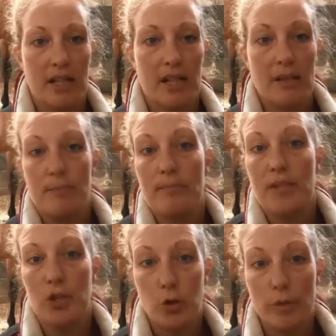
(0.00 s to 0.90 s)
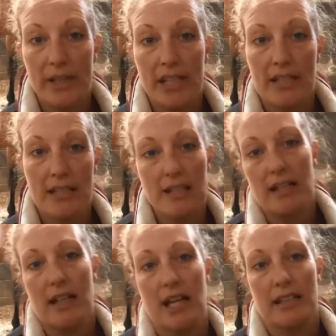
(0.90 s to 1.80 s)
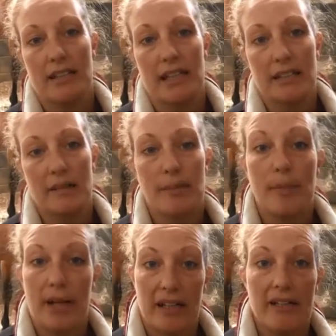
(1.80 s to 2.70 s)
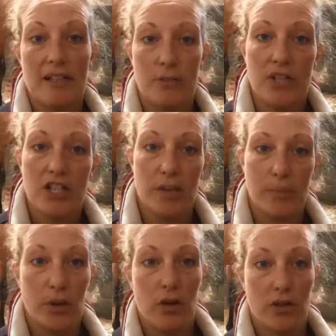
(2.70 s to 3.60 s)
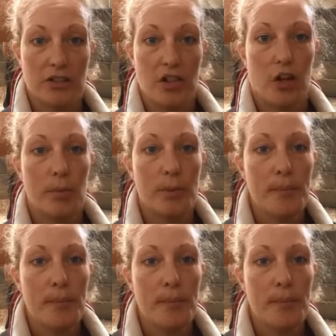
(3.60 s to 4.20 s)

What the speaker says: a cool mix, and then the balancer, which I put on top.